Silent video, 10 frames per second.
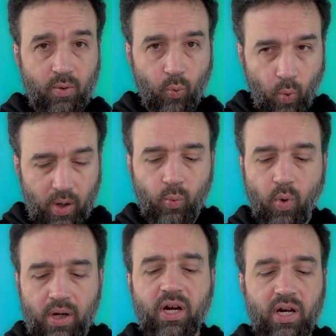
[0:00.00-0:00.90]

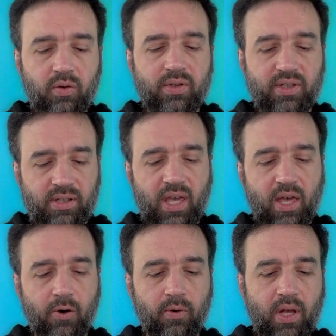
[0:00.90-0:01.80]
1/100th
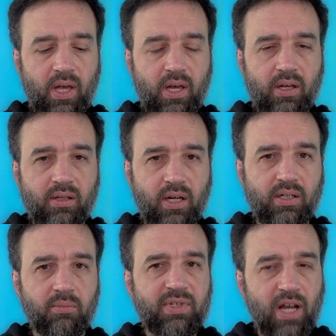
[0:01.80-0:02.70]
scale
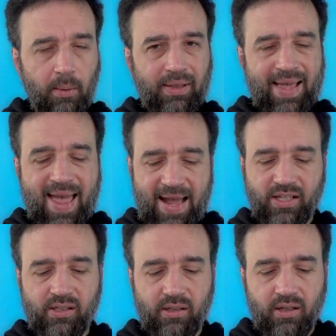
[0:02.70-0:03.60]
Gundam Double
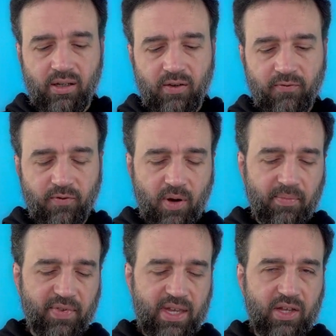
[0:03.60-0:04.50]
X
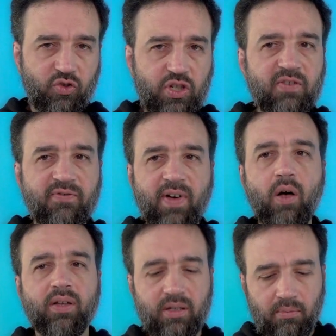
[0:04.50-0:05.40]
from the G
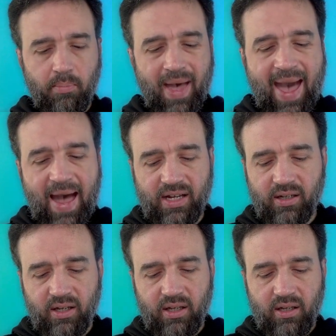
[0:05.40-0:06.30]
Falcon pack.
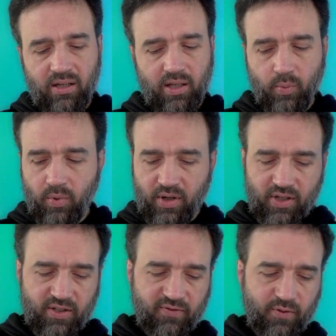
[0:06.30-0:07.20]
It
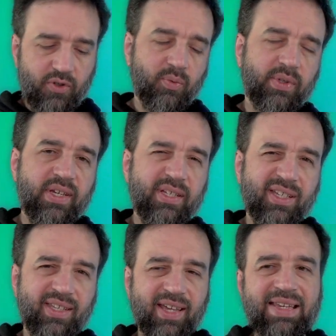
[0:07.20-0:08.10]
was first released
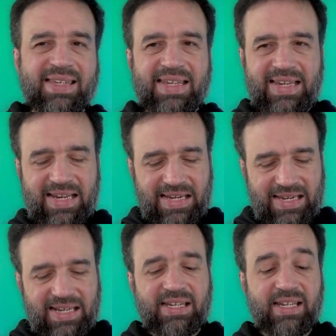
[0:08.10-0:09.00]
in
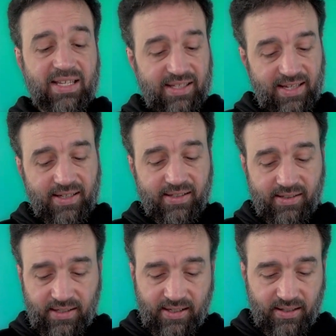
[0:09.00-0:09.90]

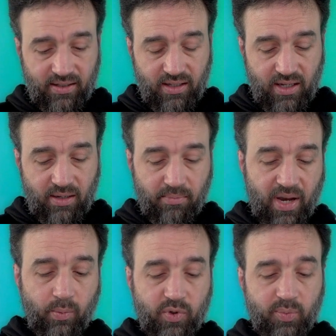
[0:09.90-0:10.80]
1996 and
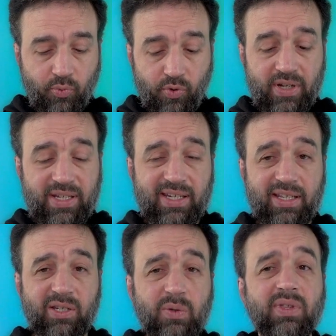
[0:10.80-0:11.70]
mine was printed
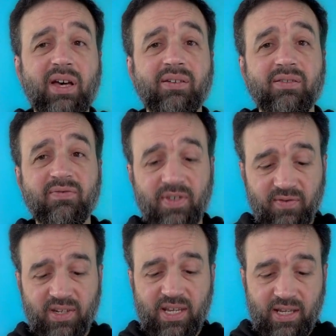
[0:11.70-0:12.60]
in
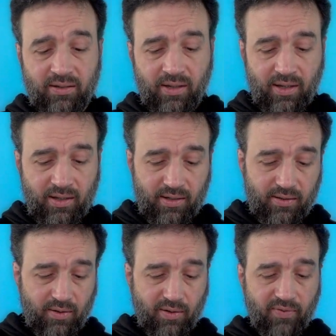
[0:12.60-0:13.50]
2015.
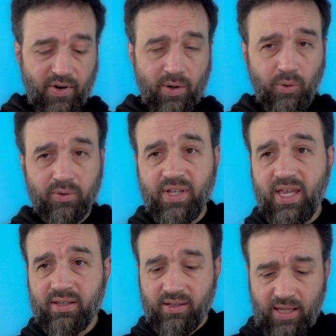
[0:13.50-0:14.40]
So a very old
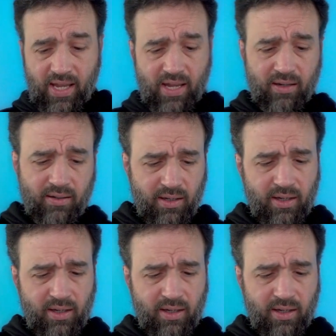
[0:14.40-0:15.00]
kit and